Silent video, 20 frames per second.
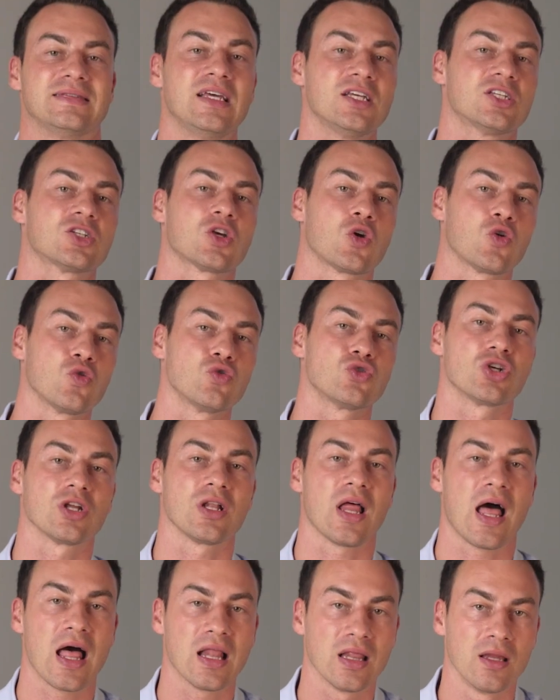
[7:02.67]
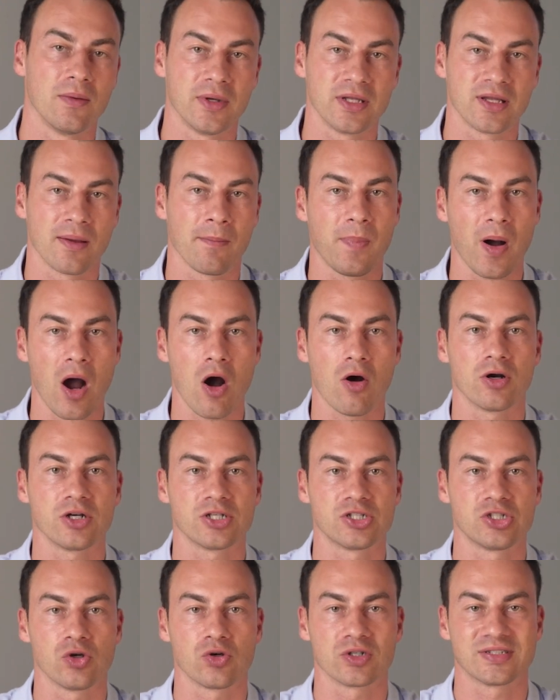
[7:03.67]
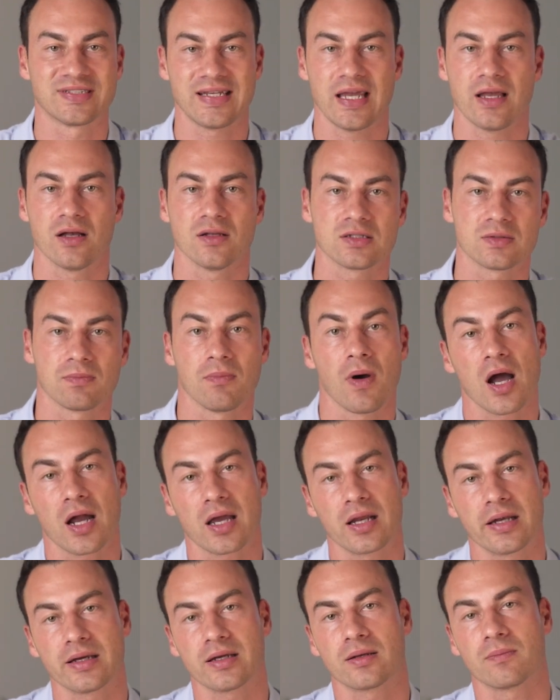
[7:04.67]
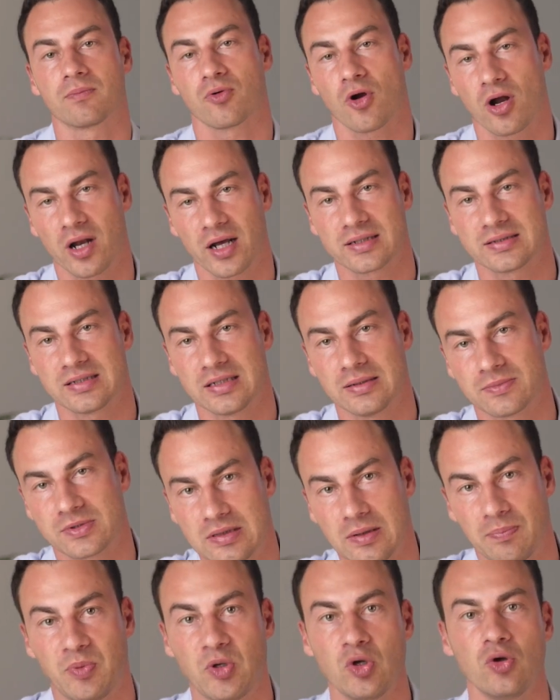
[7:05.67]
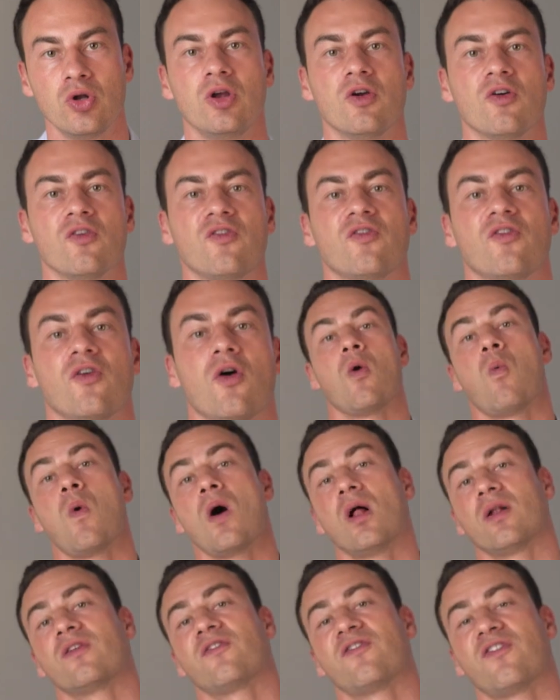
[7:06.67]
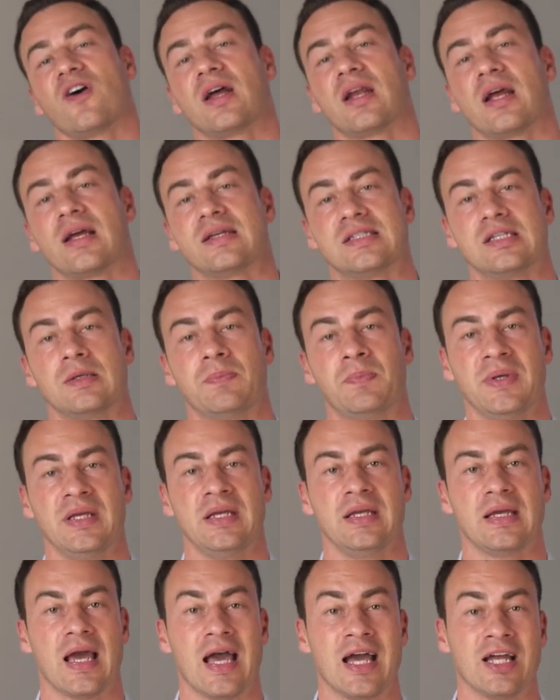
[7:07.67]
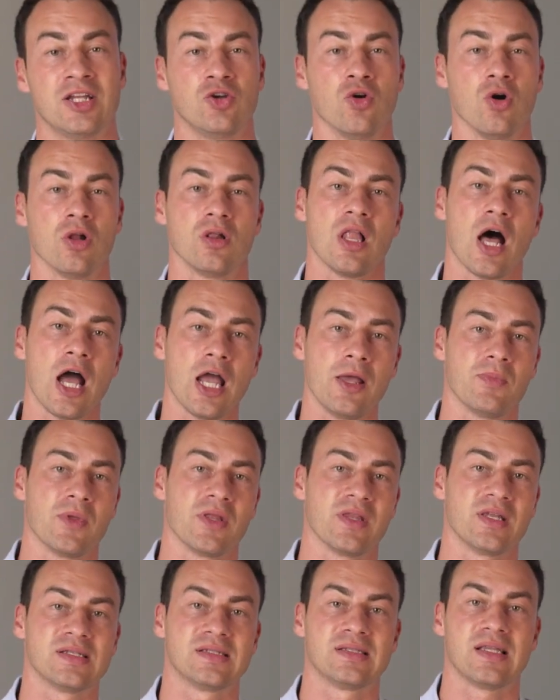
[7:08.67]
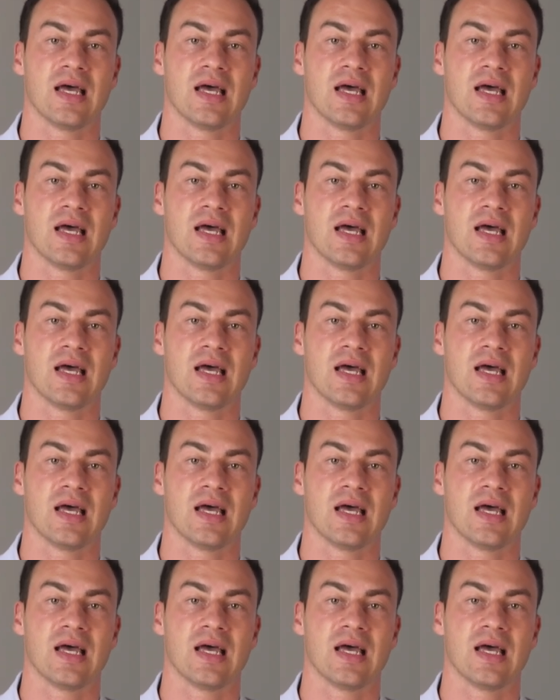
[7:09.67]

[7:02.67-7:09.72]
This crucial element empowers your sales, marketing, and product team. The beauty of a well-defined ICP and your alignment is